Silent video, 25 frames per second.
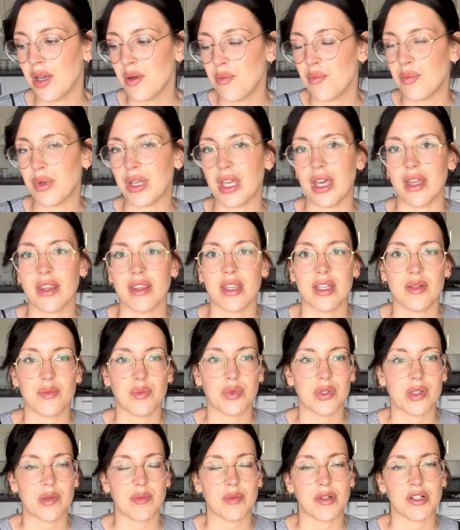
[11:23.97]
But yeah, there
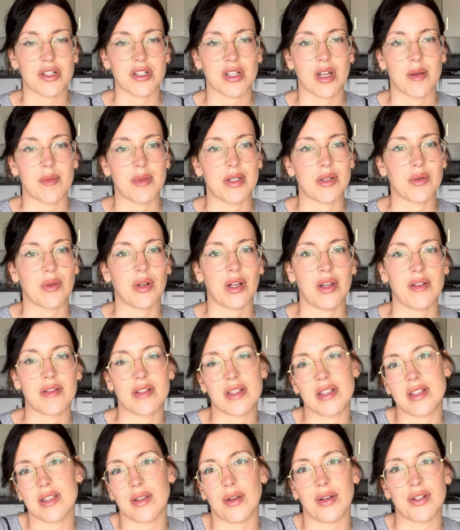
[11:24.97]
wasn't much time until
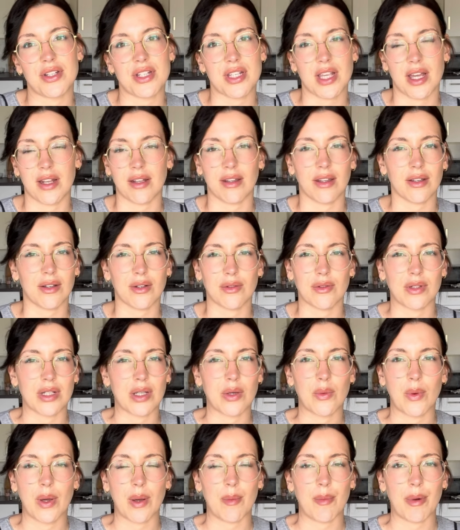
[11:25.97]
closing, so I just had like a really
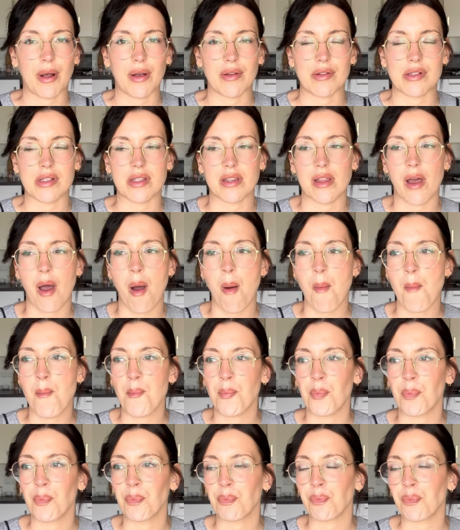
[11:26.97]
quick browse in there.
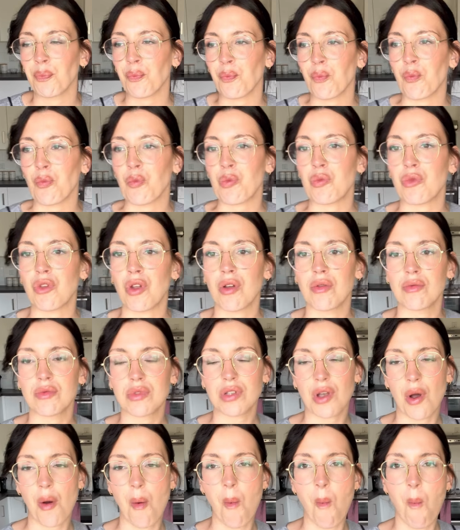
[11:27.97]

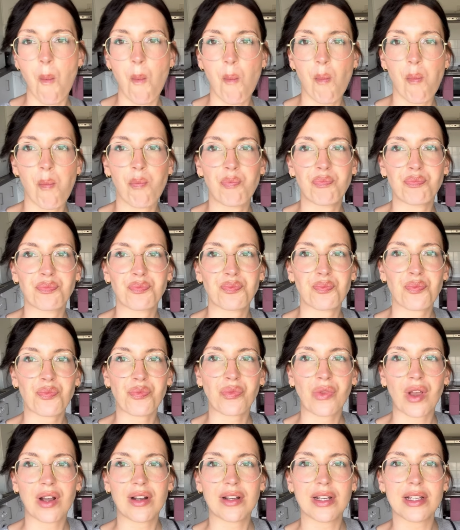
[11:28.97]
So
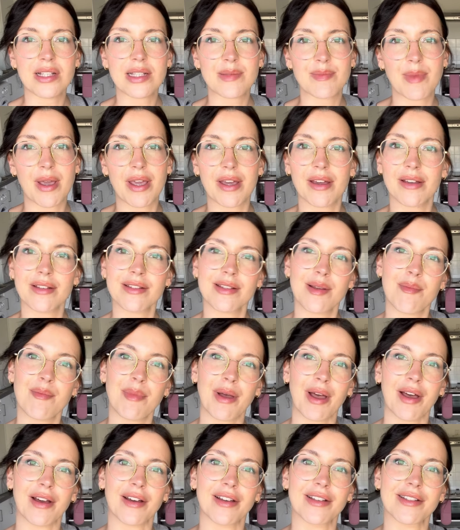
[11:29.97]
let's make some
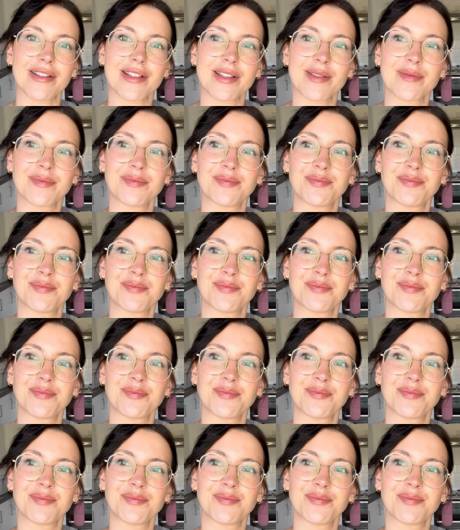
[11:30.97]
burgers.